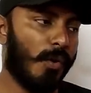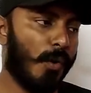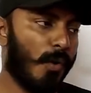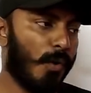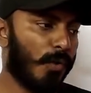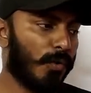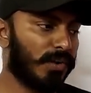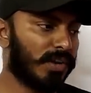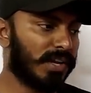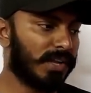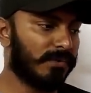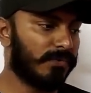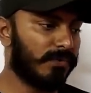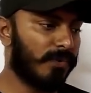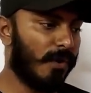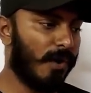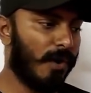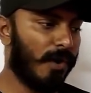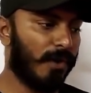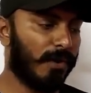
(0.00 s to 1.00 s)
only
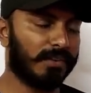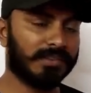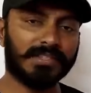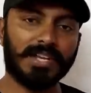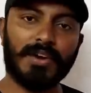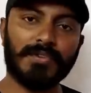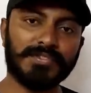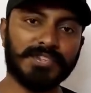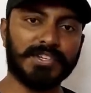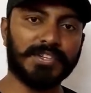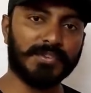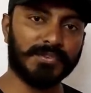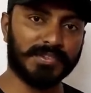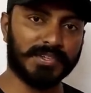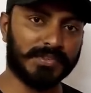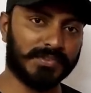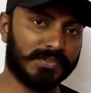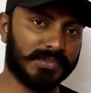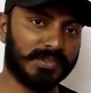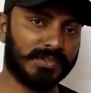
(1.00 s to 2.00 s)
for 1,000
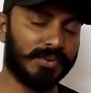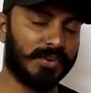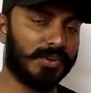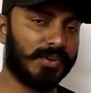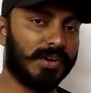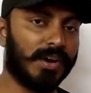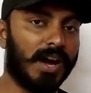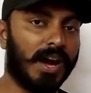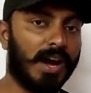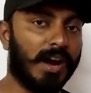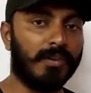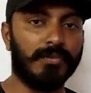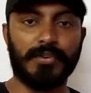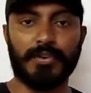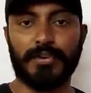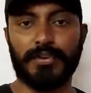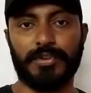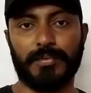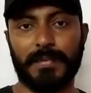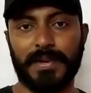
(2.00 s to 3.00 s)
users. Now, how are you
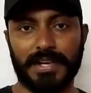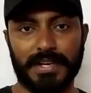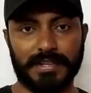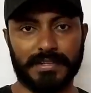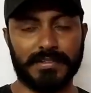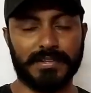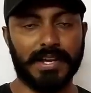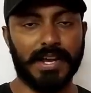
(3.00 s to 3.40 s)
going to build it?